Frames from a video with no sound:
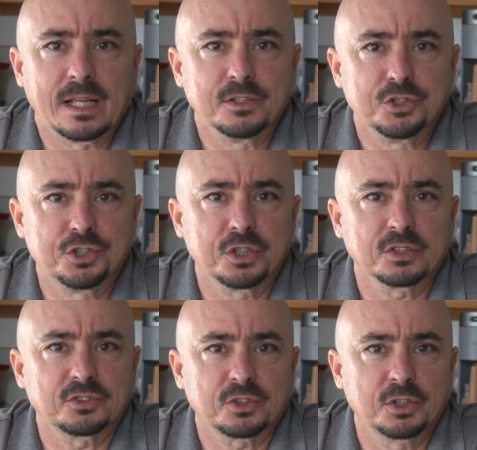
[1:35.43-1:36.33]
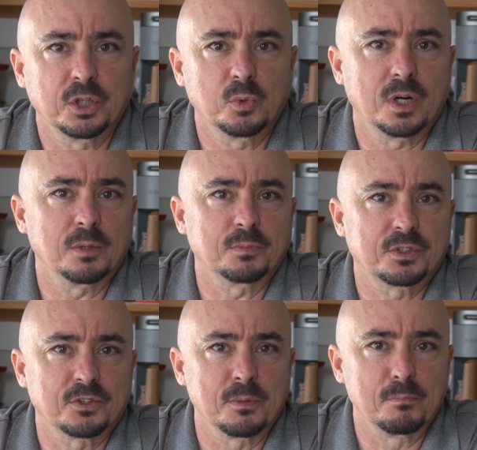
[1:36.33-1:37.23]
and just go up
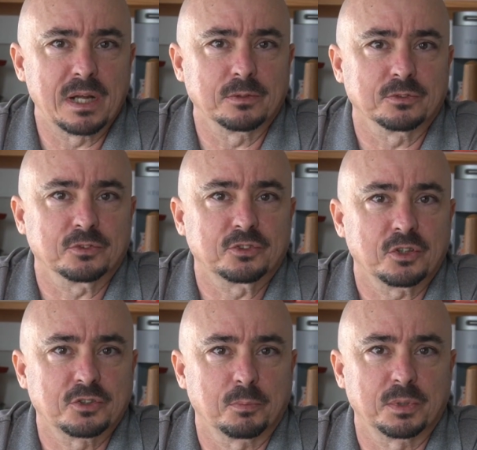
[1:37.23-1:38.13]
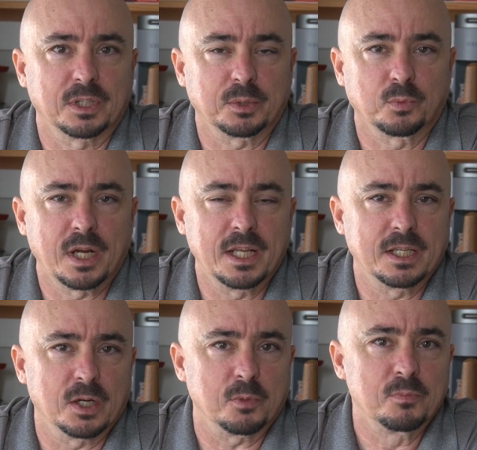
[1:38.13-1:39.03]
to the mountains to play
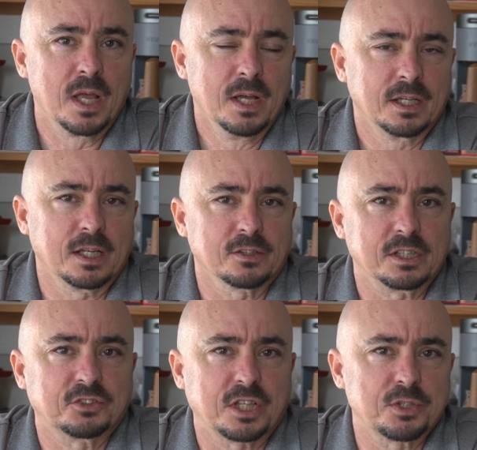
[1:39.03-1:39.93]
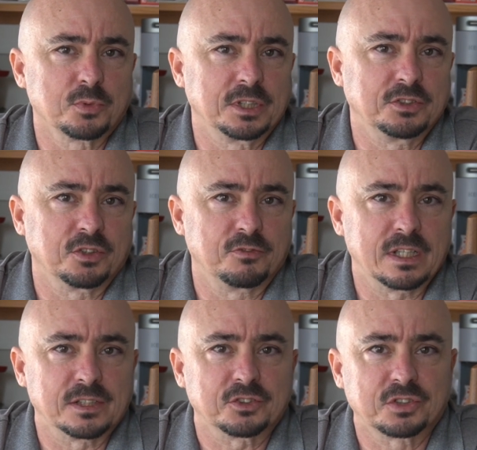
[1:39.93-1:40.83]
radio. Now, they schedule these
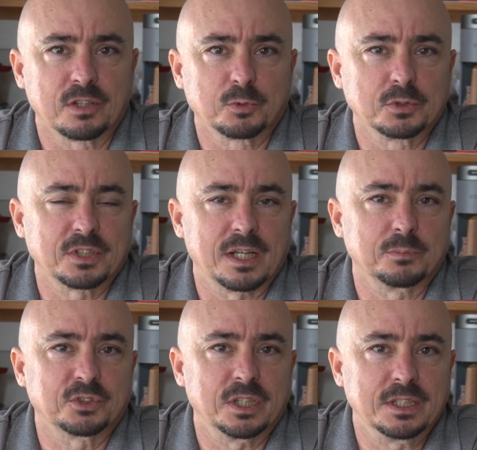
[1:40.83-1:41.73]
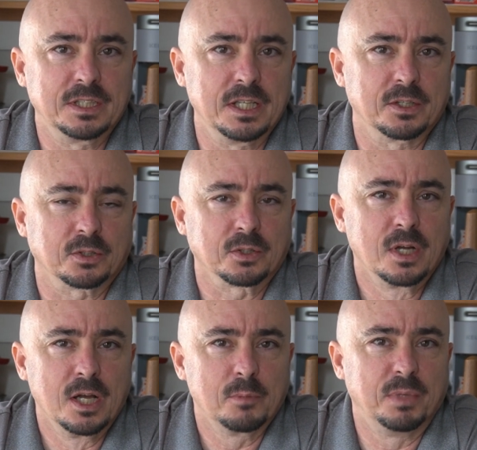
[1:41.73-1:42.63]
events several times a year,
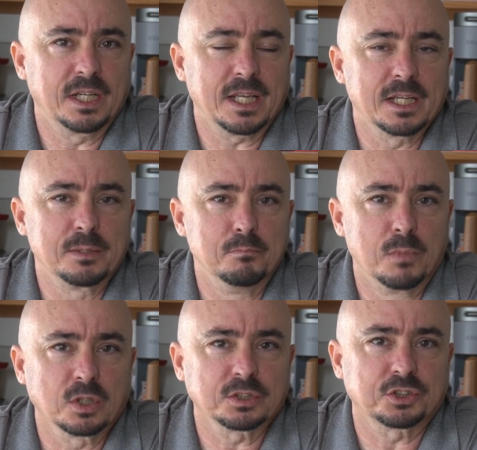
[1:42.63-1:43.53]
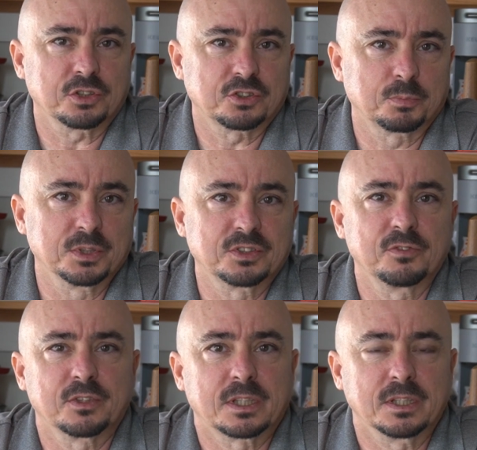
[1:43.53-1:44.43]
but in March
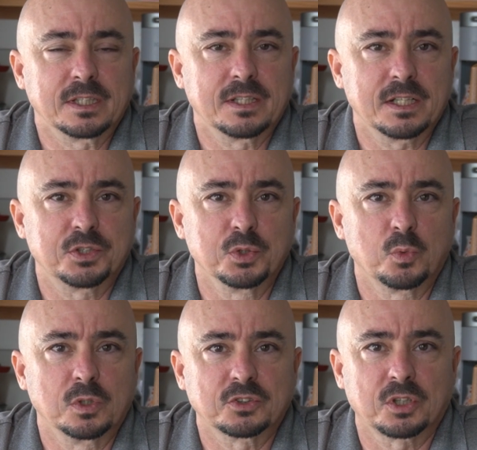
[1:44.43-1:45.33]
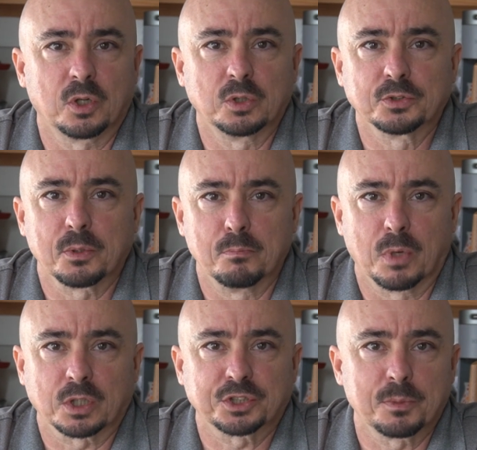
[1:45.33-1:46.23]
specifically, they do what's called
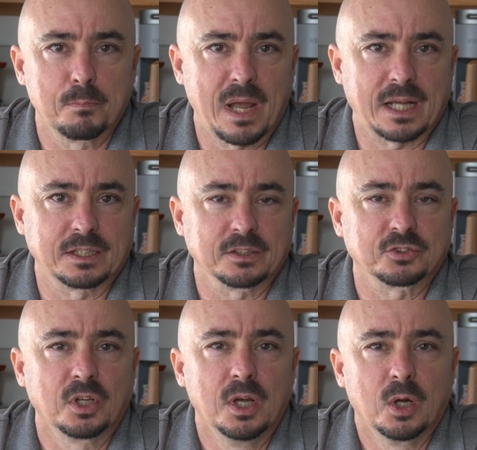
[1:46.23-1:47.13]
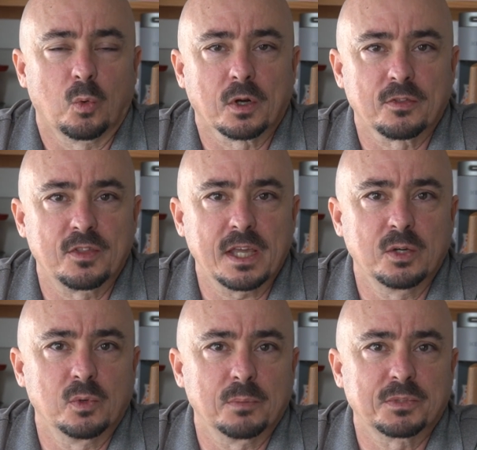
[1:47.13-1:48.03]
March Madness, where they
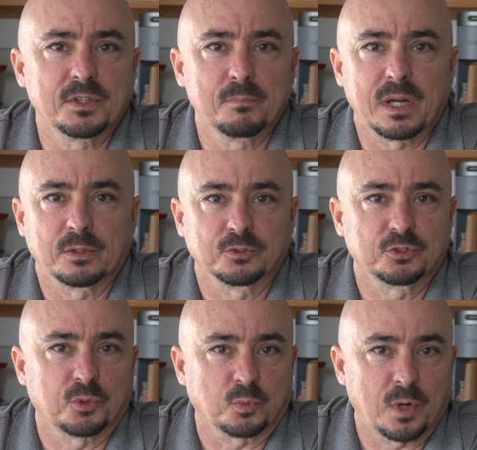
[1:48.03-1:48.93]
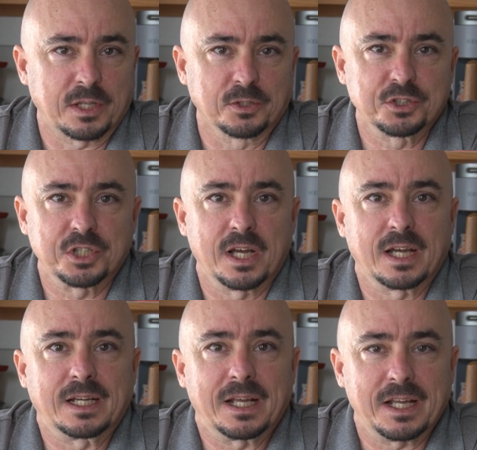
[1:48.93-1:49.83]
go up to the mountains, rain or
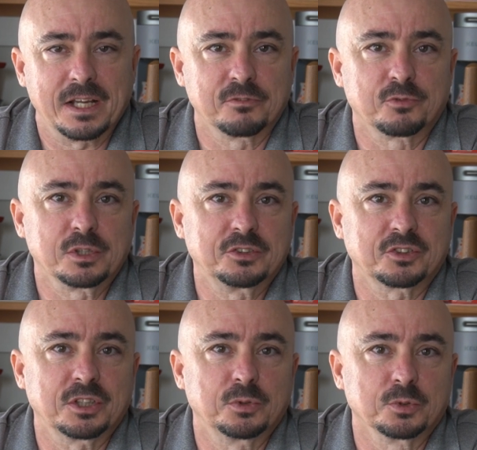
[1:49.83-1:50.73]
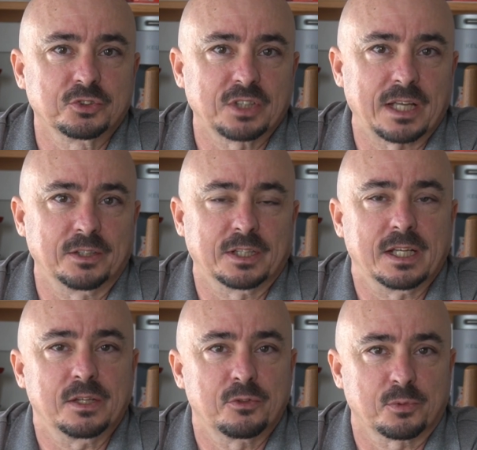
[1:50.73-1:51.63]
shine, every single
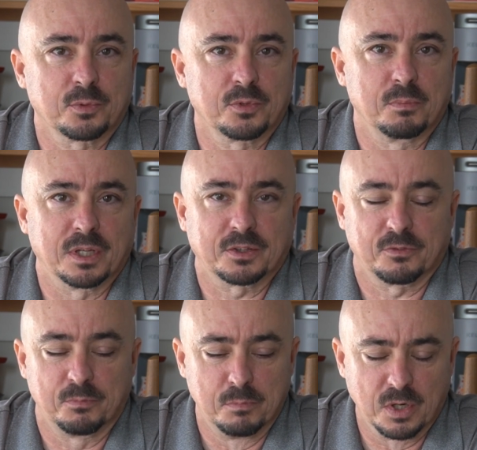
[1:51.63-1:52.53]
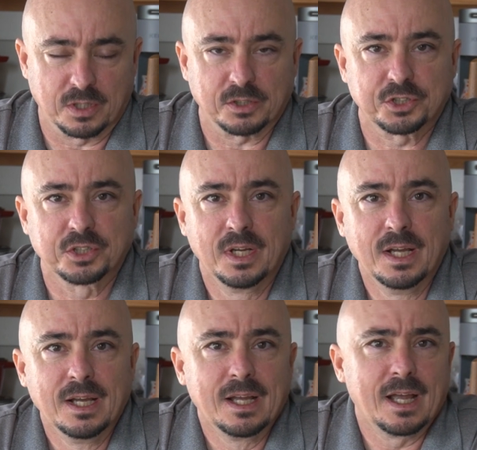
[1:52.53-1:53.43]
Saturday through the month of March.
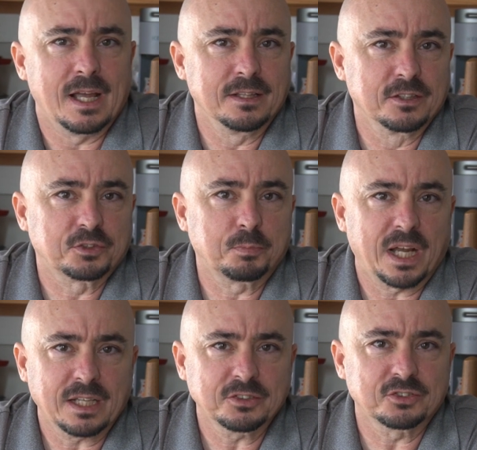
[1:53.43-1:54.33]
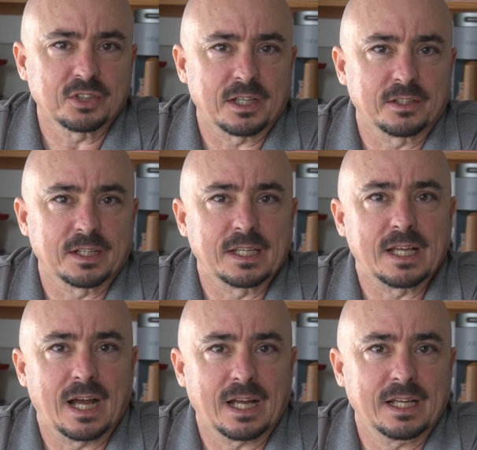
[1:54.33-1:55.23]
And this past
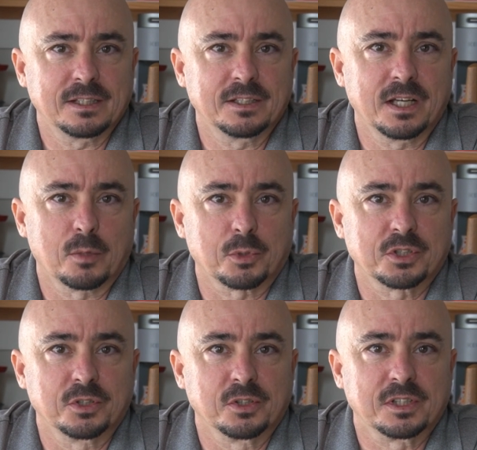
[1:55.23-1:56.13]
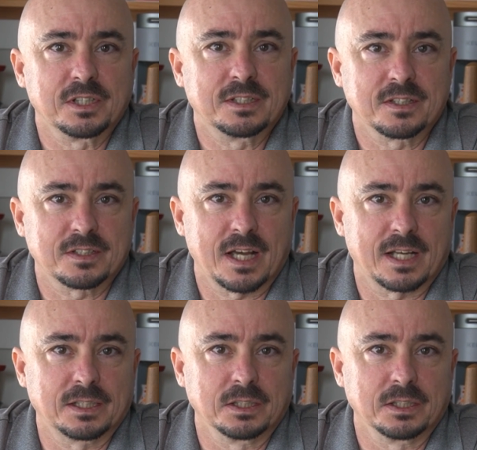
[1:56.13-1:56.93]
Saturday, I had the opportunity to tag